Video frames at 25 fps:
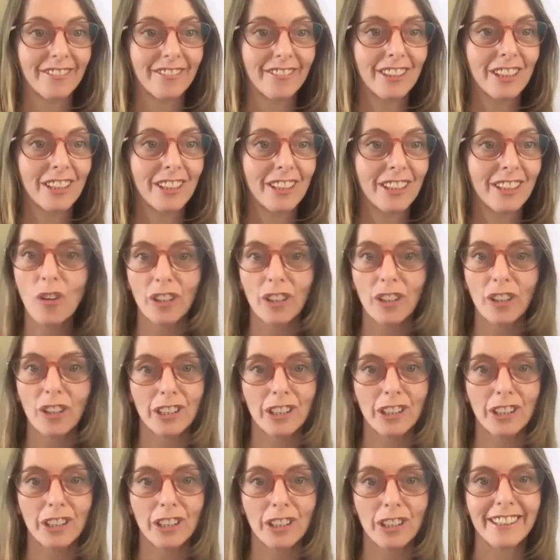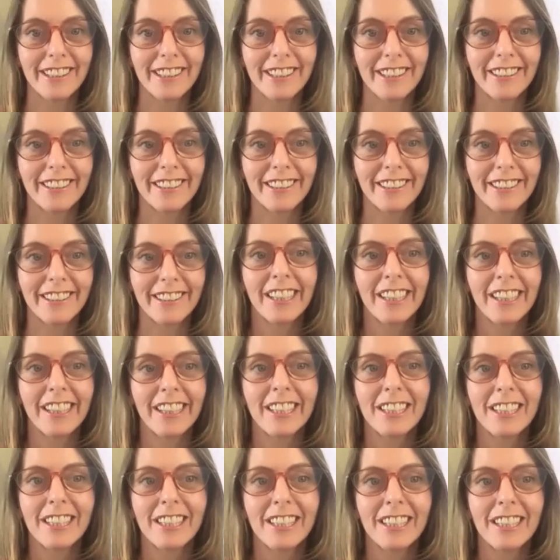You're not going to use it.
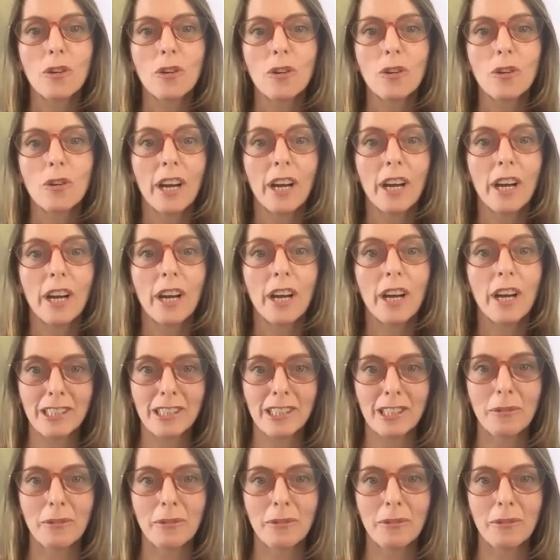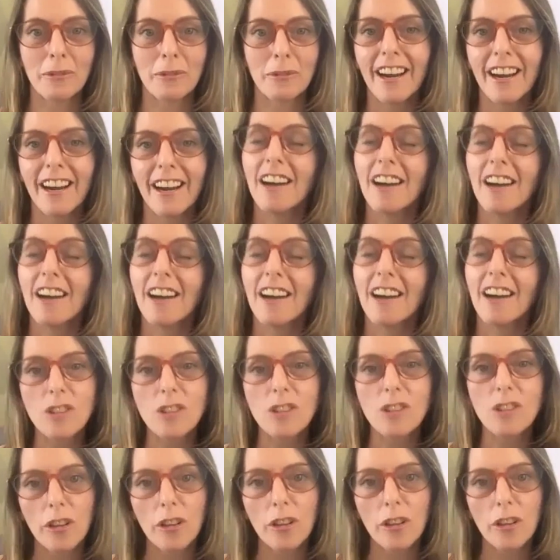So especially when I hear, yeah, I
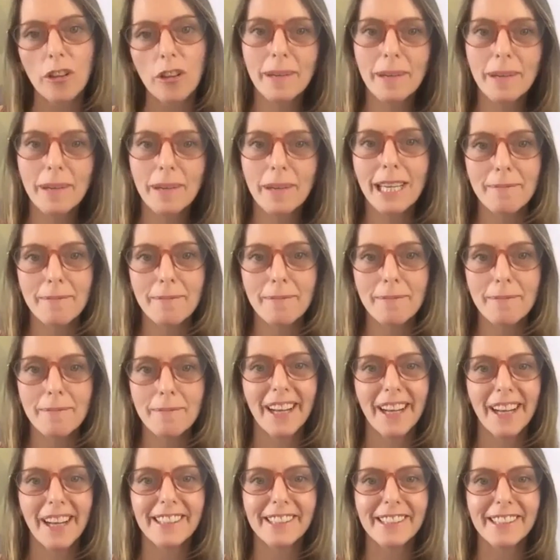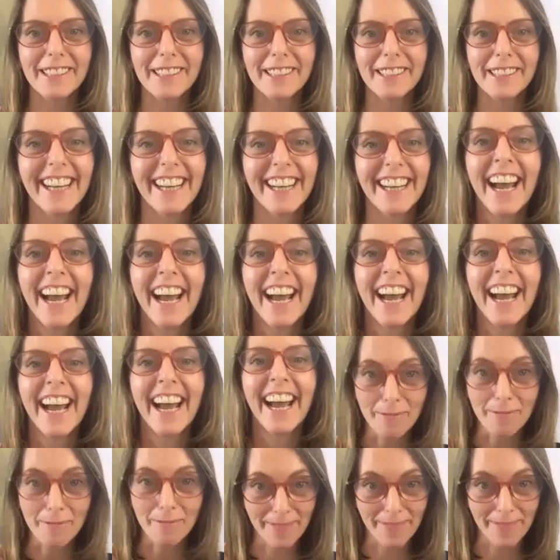saw 30 people last week,
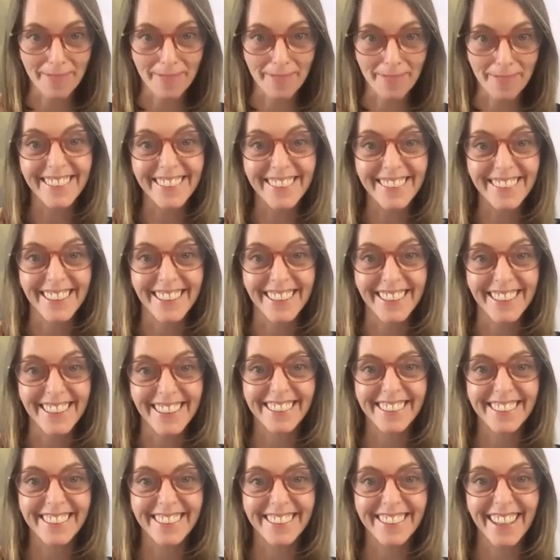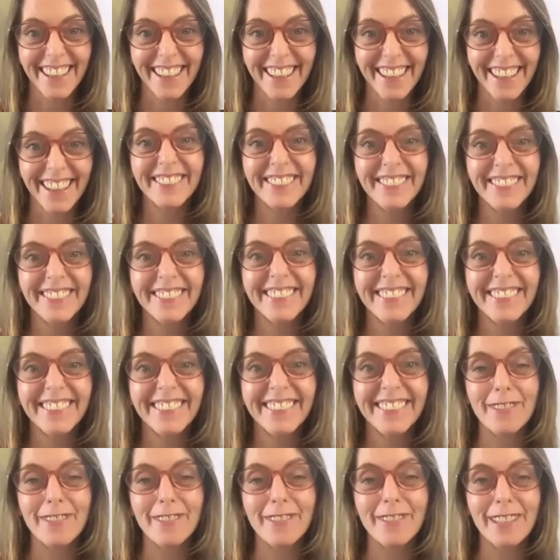that's a busy clinic. Yeah,
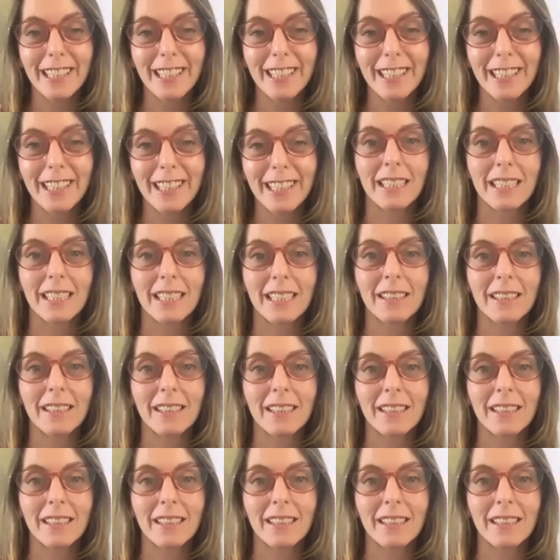that's a really busy.